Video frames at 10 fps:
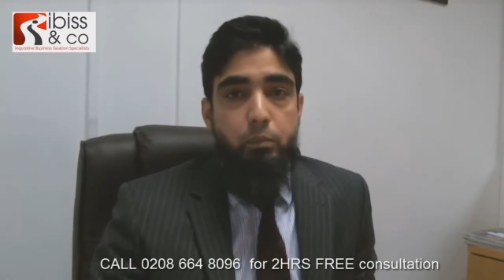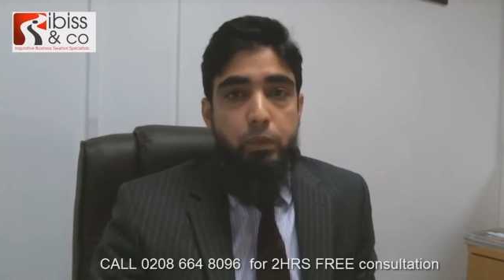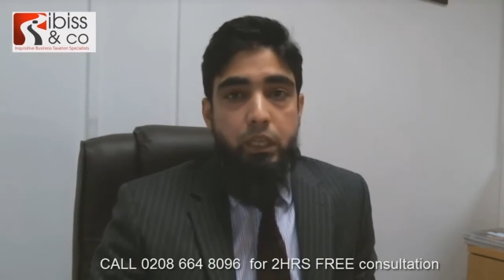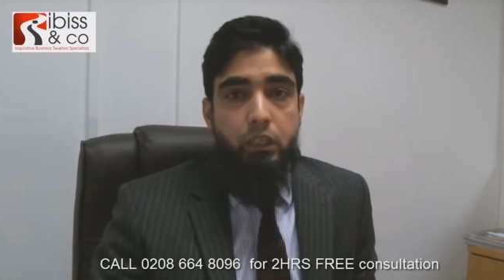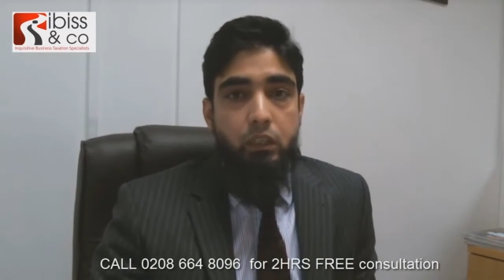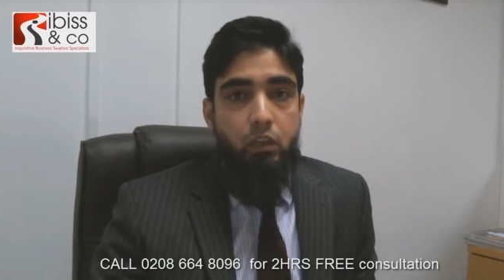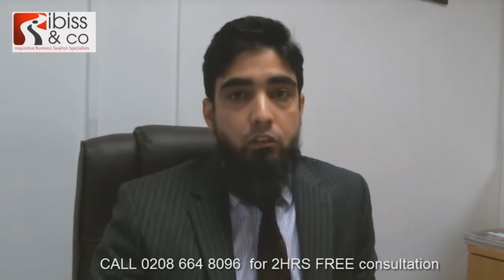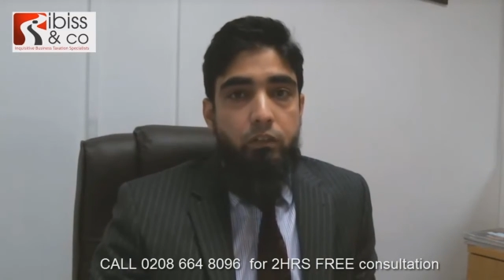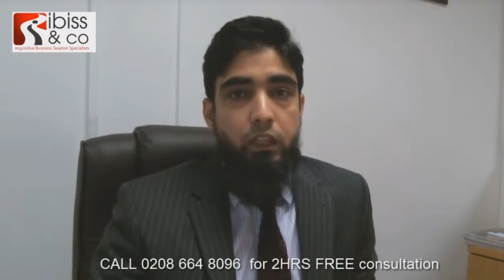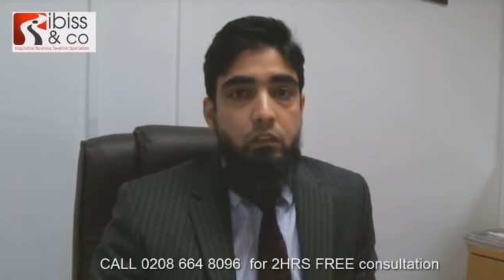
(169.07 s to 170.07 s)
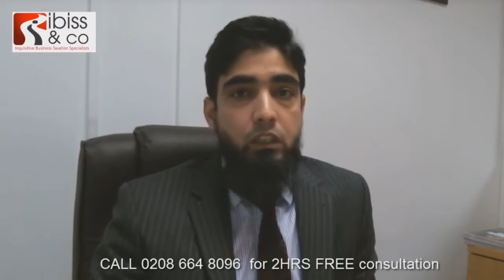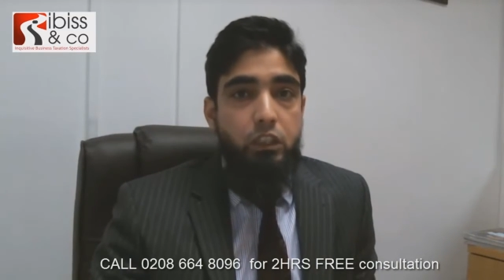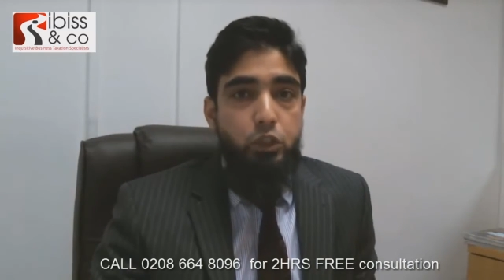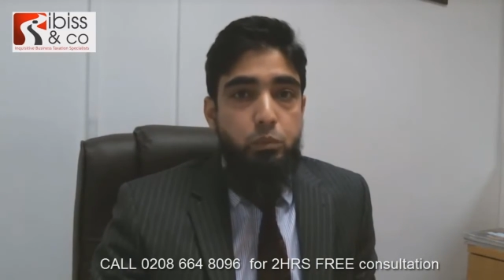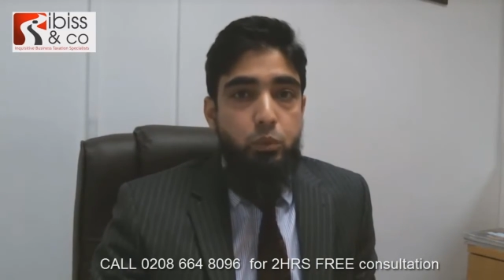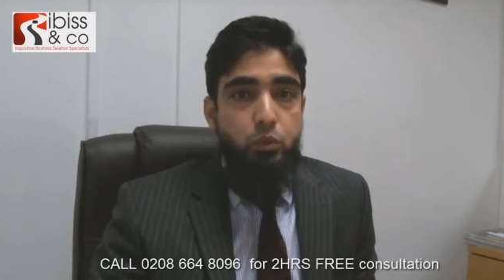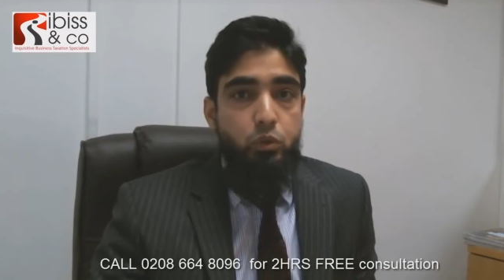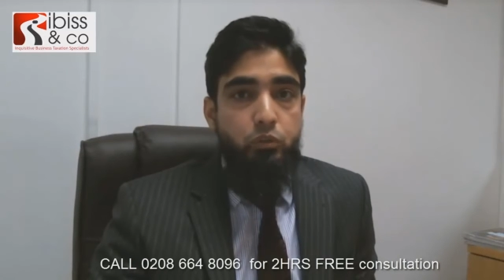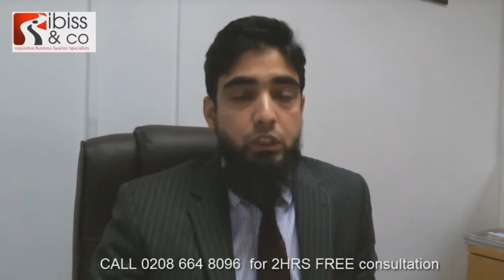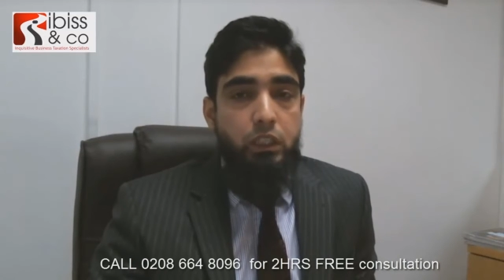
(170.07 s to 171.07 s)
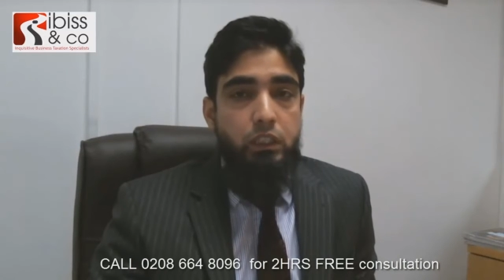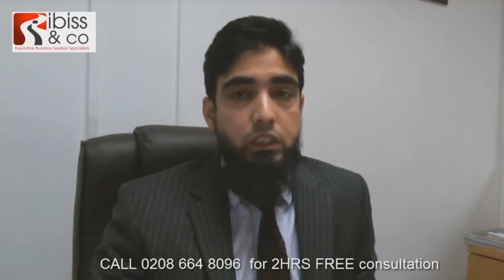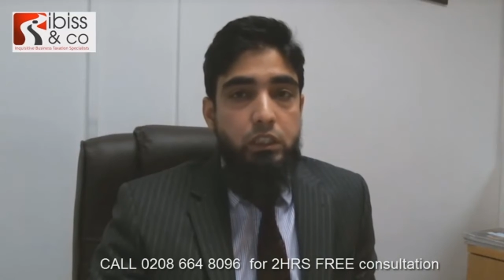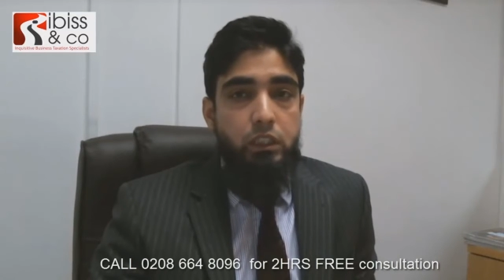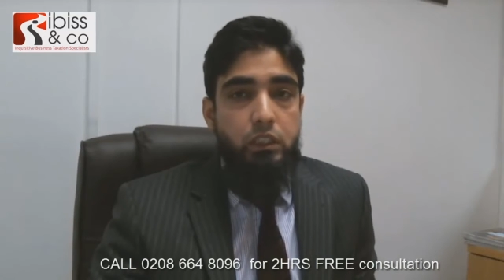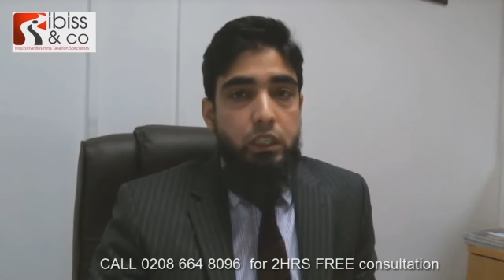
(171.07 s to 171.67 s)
meaning when they will dispose of EIS shares,